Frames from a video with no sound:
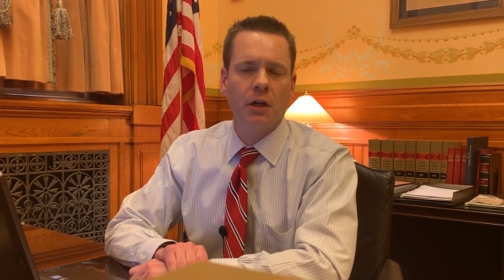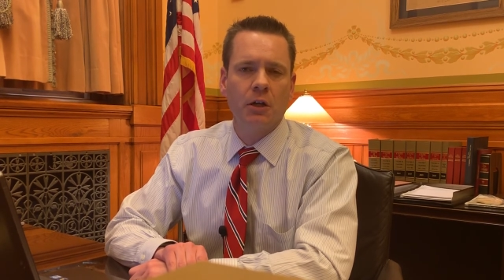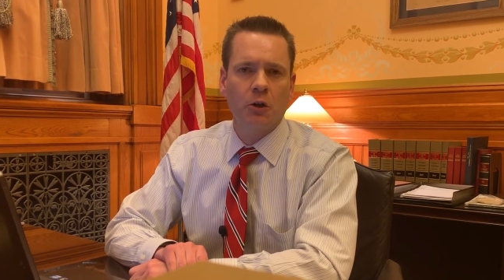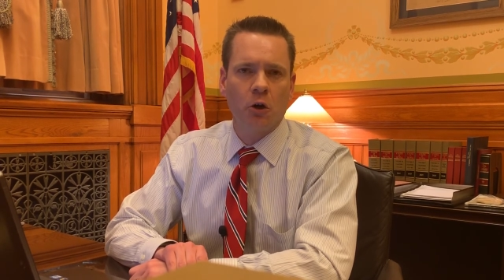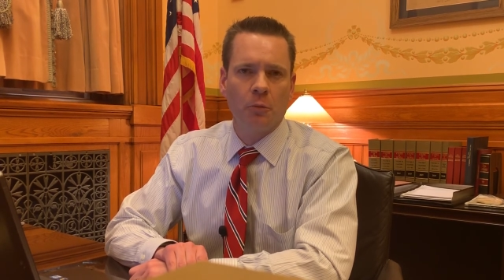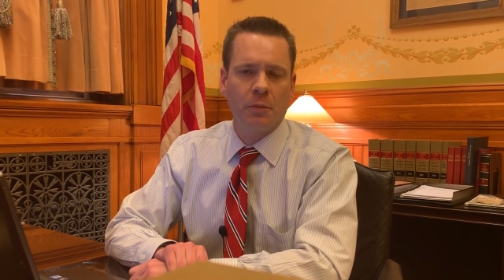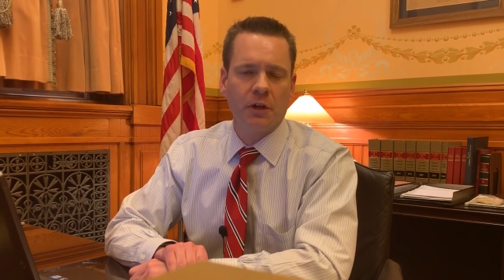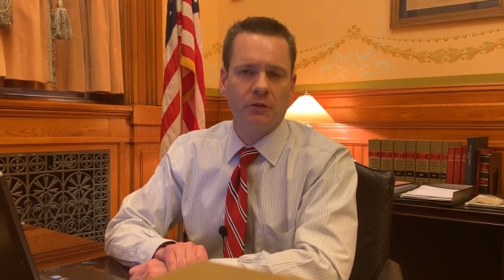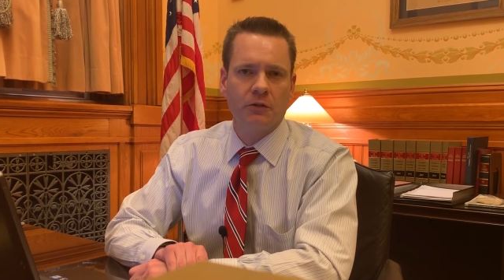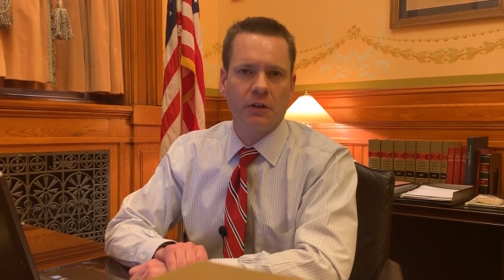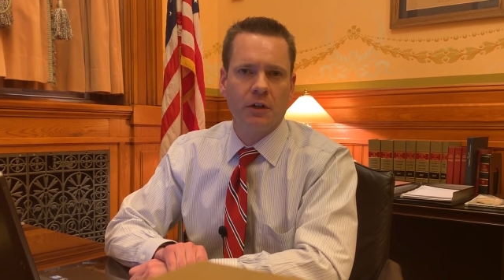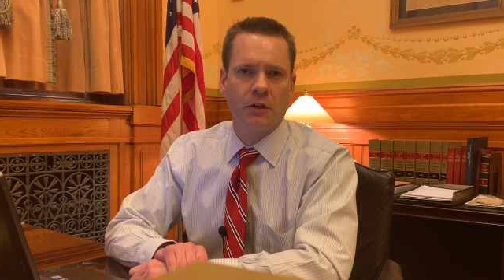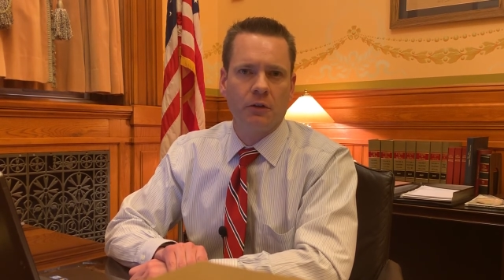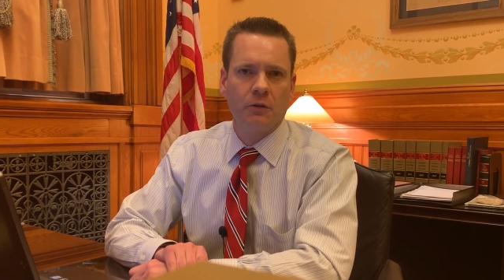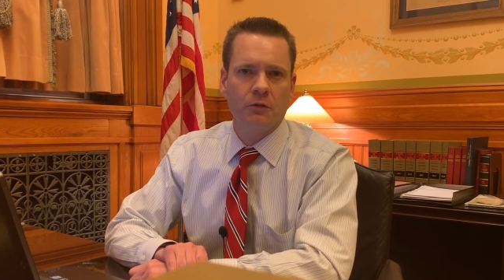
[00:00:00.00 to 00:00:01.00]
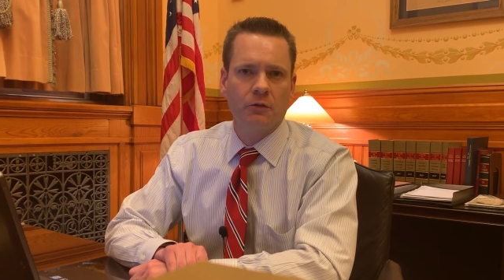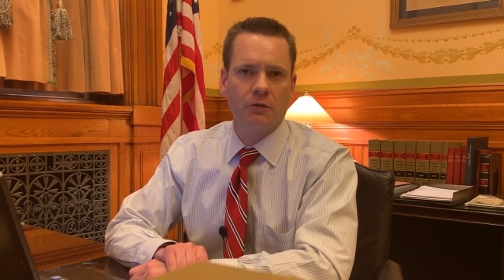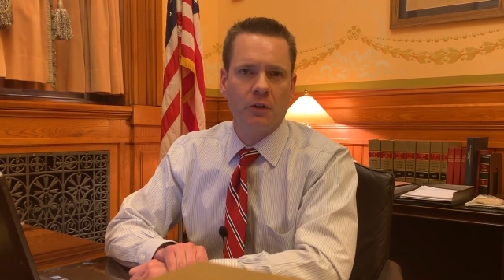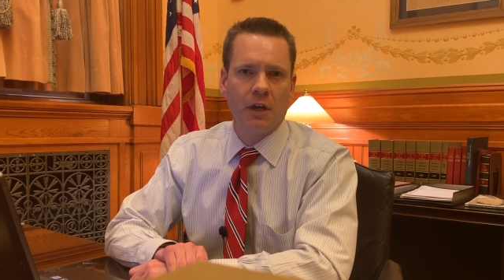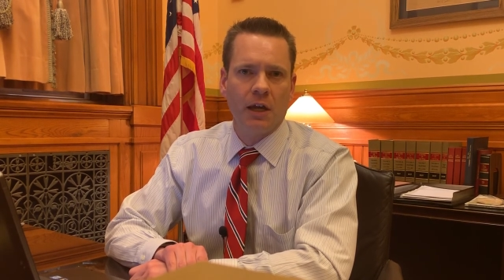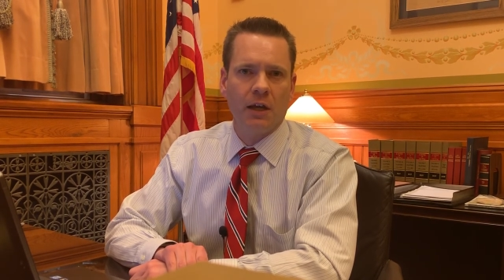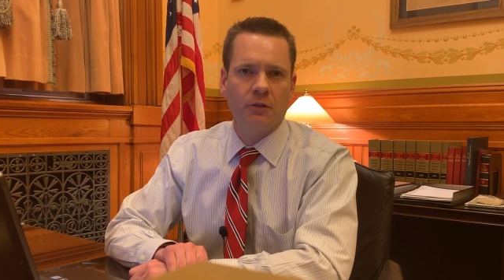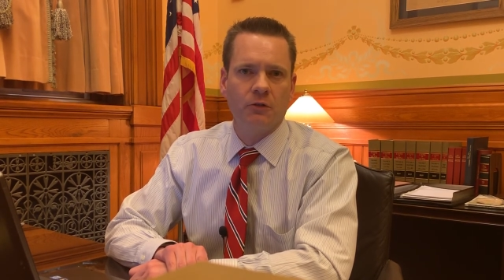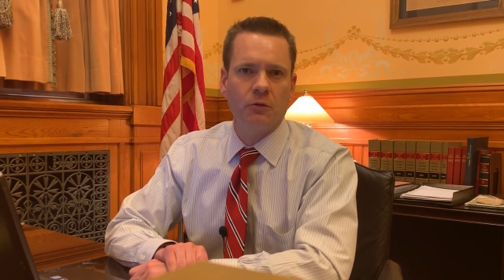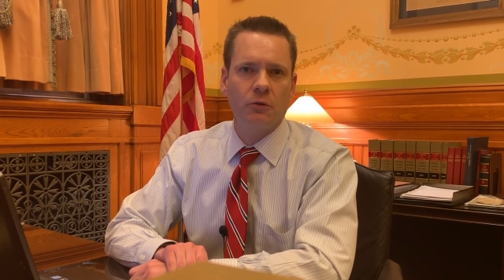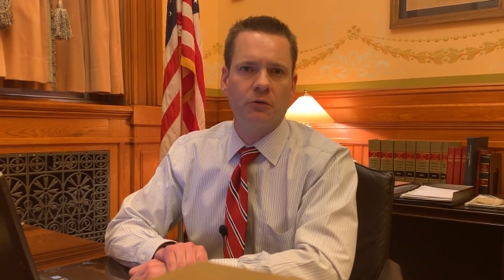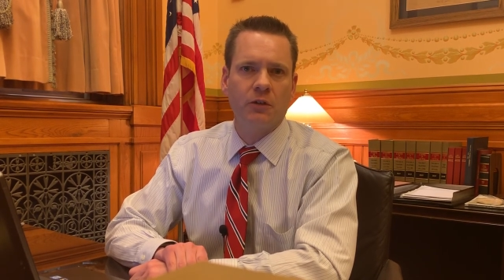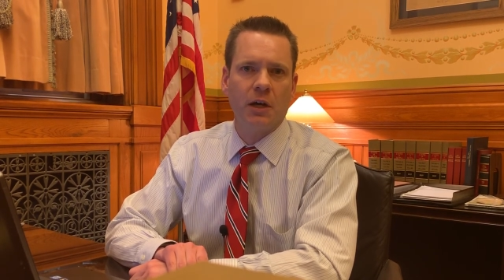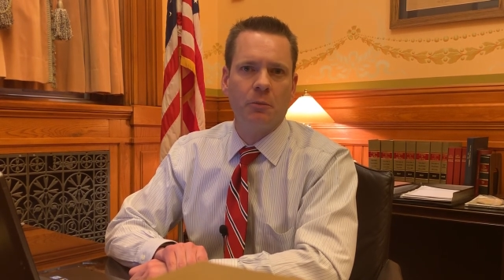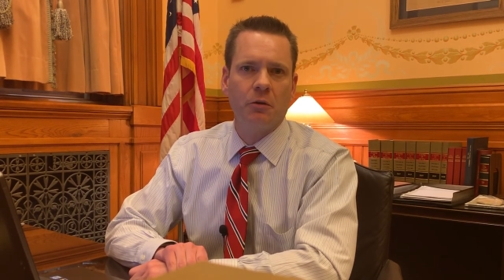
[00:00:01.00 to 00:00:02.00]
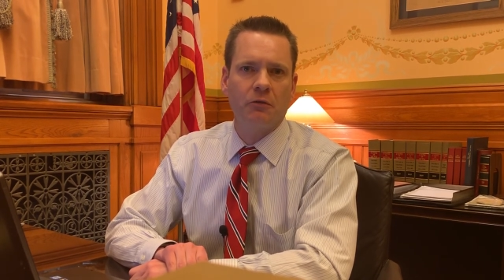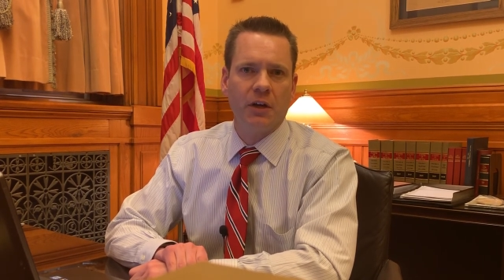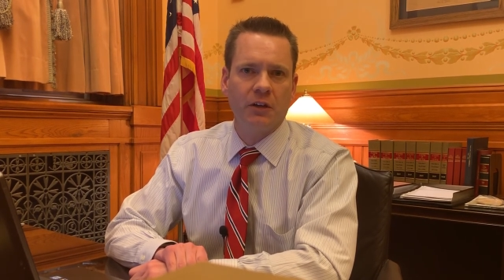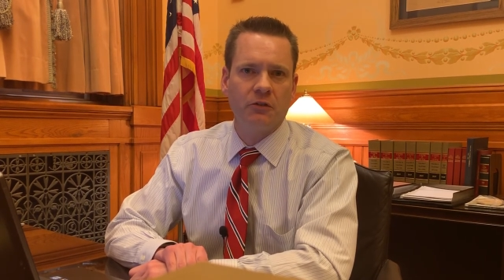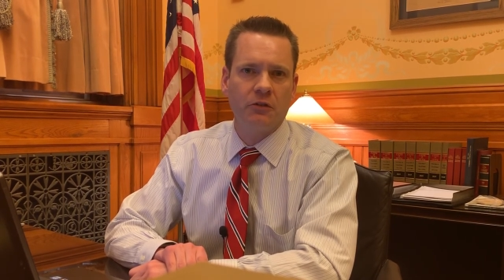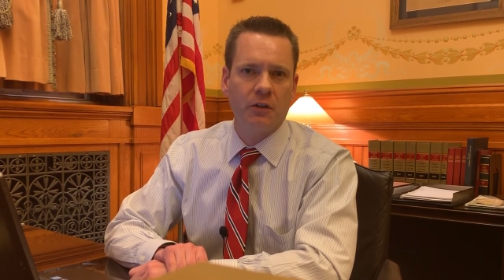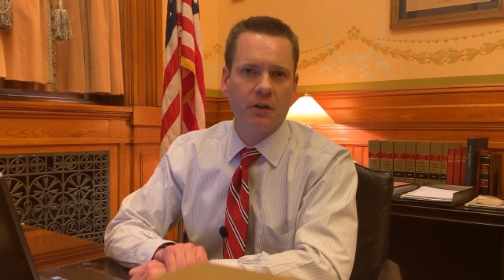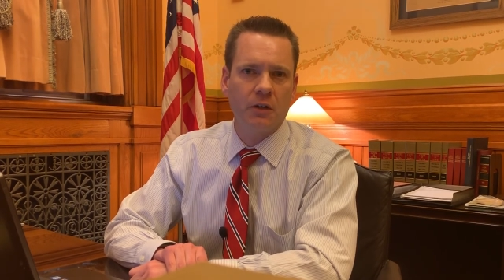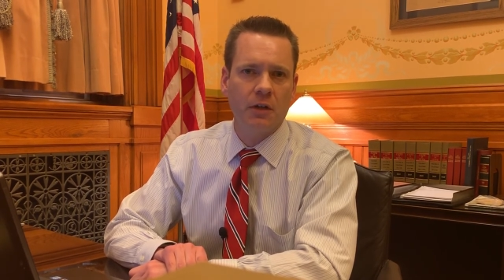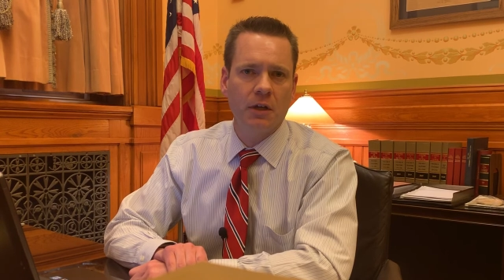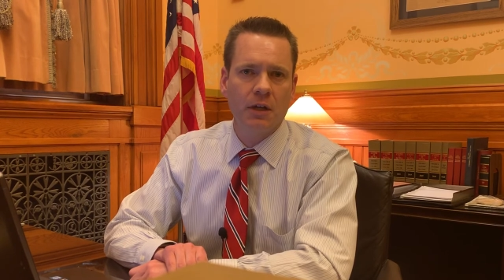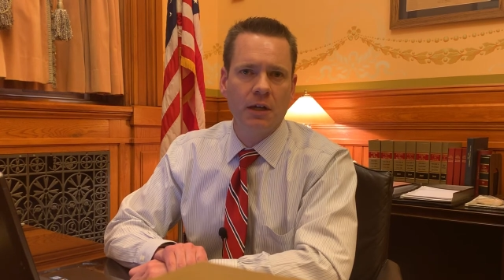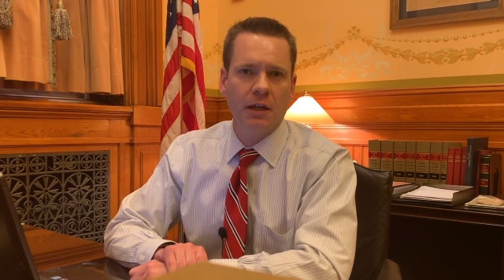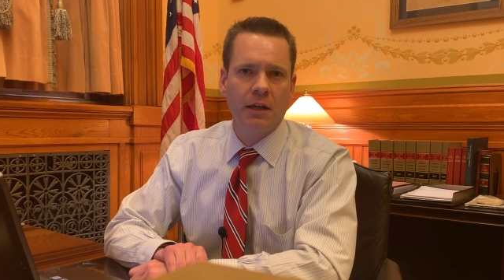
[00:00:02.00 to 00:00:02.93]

coping skills, and suicide prevention